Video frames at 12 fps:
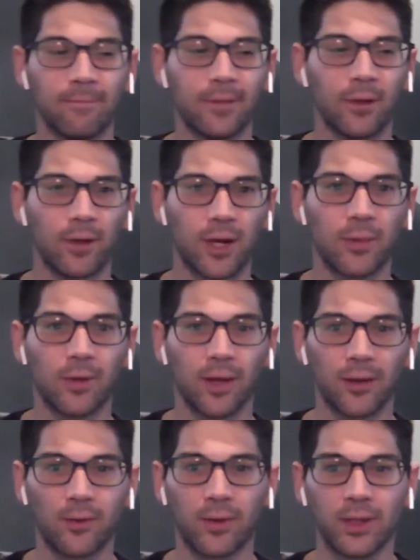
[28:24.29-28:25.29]
There were a couple
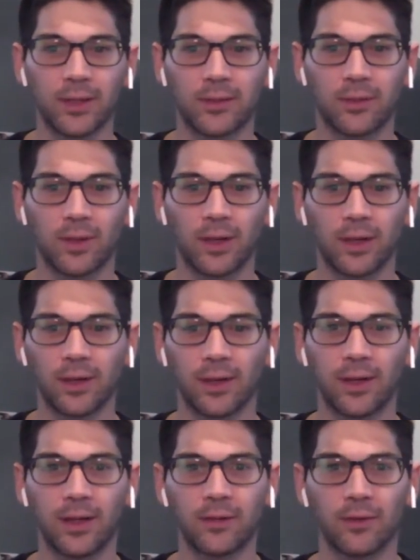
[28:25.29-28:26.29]
other ones where
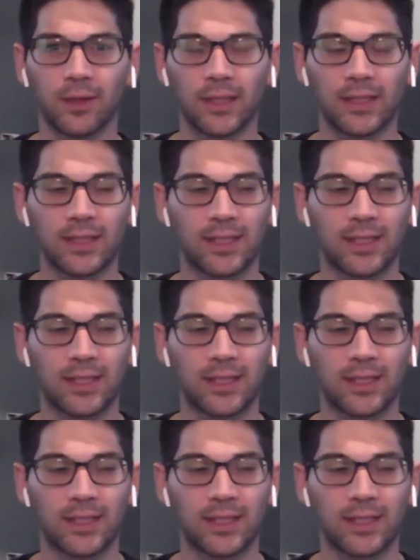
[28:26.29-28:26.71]
it didn't really